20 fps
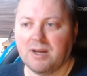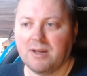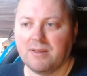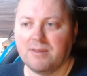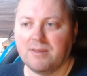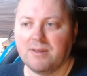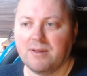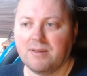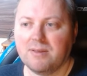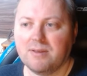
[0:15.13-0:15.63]
I
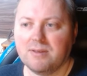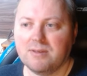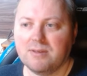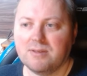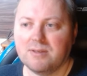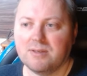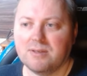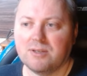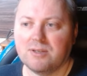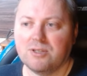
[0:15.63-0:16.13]
think
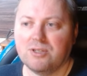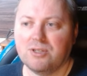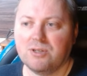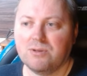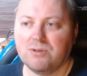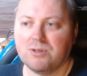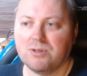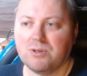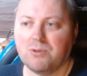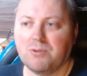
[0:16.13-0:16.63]
this
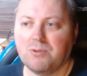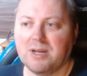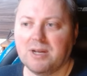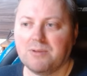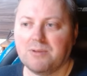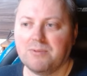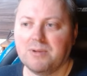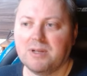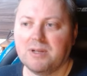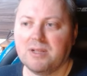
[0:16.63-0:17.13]
shows
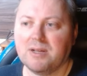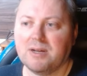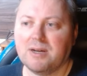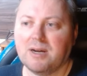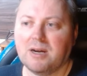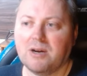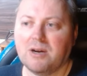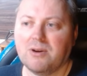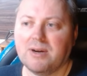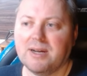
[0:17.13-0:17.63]
quite well
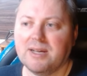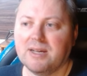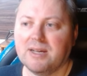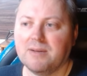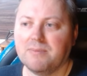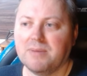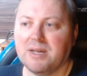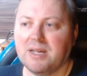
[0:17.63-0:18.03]
how I am